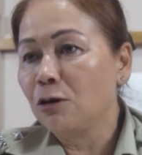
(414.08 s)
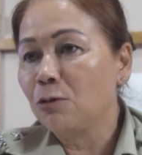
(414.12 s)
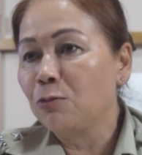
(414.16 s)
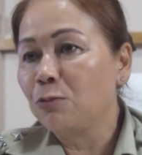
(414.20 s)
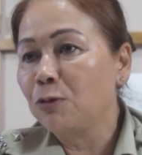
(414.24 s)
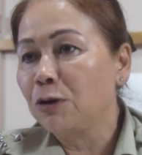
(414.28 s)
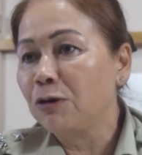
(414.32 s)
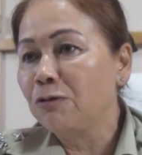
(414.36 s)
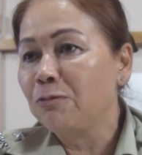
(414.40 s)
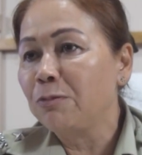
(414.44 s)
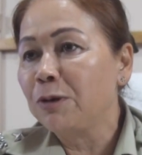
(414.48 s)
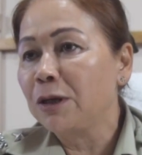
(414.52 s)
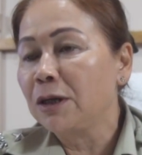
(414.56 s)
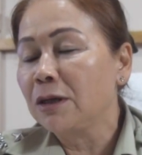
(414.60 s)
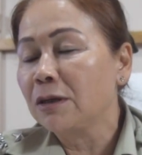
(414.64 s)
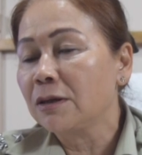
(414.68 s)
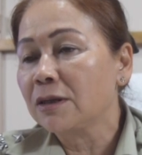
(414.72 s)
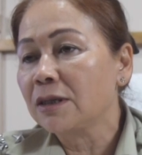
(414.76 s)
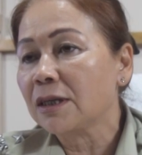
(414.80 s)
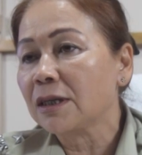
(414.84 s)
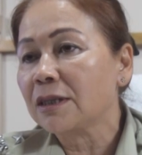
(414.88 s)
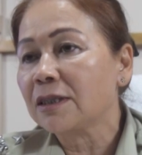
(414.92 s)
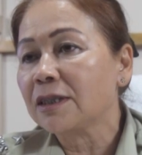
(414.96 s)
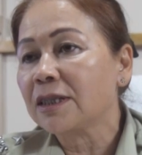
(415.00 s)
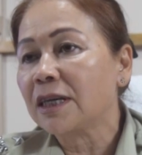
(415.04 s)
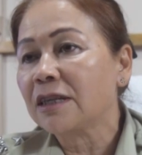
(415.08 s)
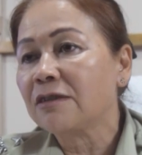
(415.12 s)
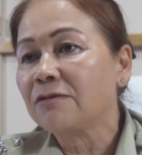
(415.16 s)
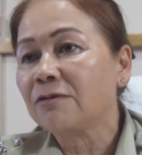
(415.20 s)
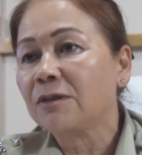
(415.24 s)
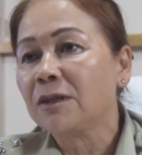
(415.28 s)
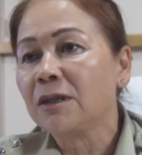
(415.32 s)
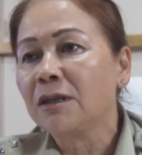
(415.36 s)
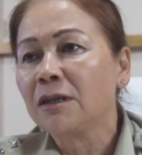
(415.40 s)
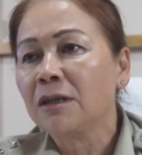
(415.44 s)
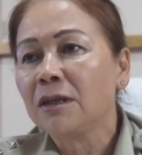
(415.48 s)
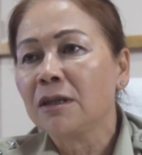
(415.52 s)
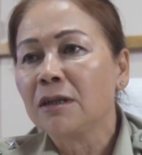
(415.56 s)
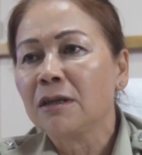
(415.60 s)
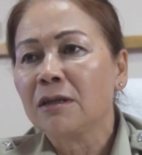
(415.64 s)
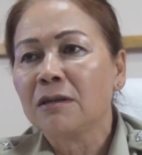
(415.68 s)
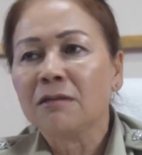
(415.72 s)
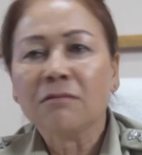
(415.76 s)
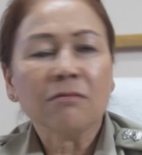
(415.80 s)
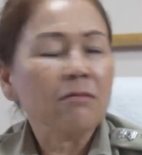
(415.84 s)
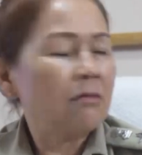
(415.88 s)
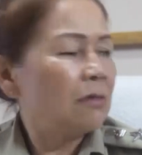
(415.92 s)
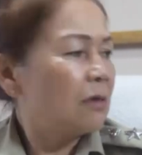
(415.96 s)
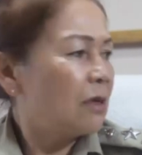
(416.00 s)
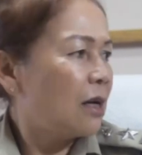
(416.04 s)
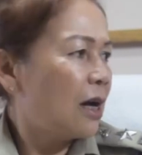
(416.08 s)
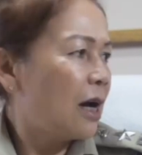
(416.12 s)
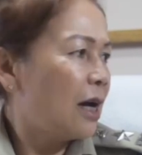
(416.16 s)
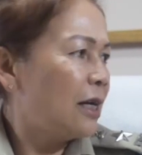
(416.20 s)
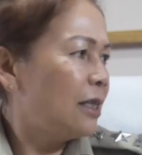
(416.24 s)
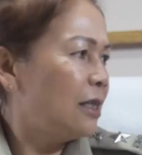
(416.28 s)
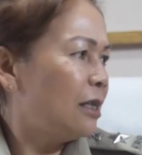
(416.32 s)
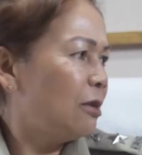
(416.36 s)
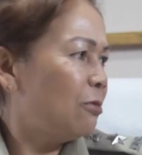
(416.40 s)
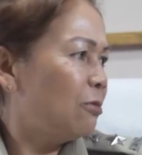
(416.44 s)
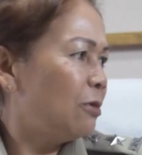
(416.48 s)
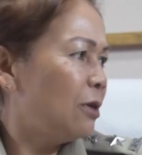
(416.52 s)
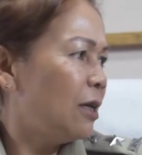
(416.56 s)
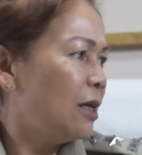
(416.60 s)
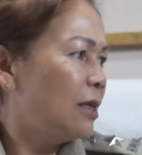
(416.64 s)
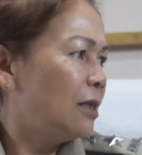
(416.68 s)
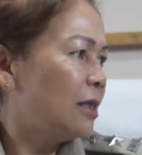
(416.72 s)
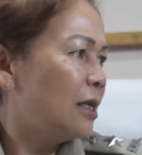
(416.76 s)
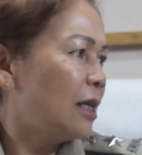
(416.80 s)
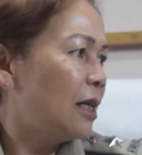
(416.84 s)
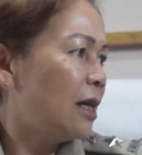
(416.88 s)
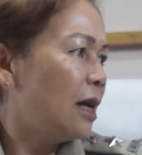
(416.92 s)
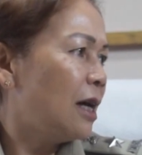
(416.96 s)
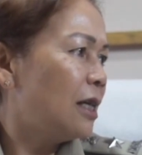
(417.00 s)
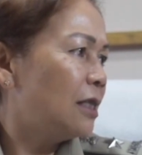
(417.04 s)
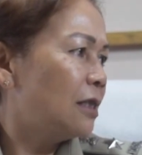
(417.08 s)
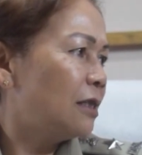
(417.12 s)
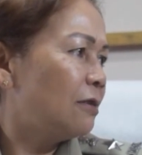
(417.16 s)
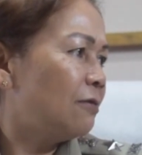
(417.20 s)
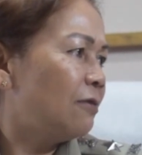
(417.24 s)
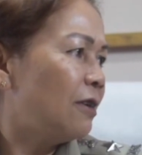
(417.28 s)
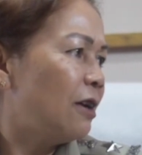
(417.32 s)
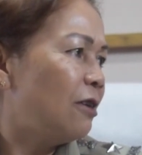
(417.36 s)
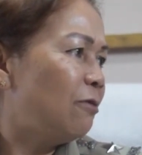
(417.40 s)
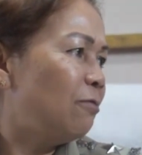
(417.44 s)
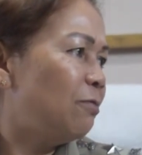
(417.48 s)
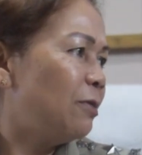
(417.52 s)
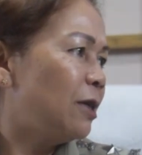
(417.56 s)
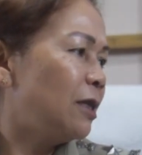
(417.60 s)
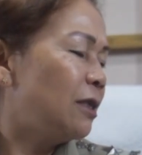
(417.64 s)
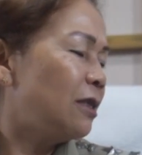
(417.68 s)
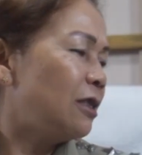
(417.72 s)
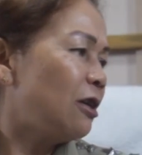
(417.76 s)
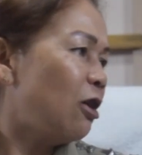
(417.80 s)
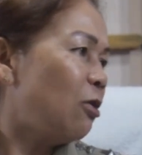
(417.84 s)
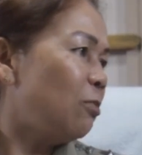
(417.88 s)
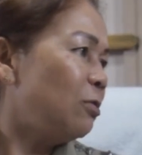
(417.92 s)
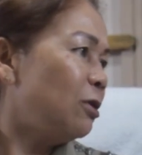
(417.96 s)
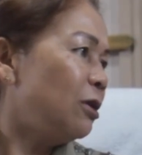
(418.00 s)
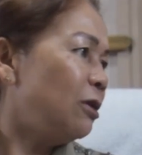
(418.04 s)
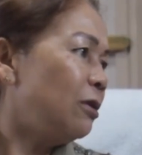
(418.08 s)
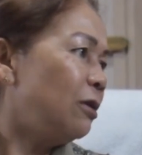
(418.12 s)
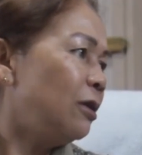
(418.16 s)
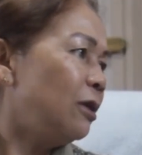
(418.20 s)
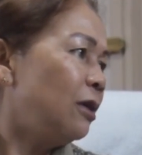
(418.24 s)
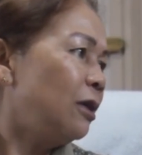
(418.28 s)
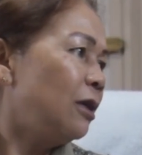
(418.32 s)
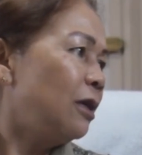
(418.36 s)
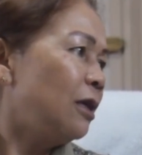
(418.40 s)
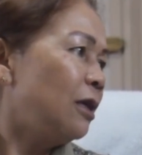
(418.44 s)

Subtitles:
we've been successful. I think in the last 5 months, how many?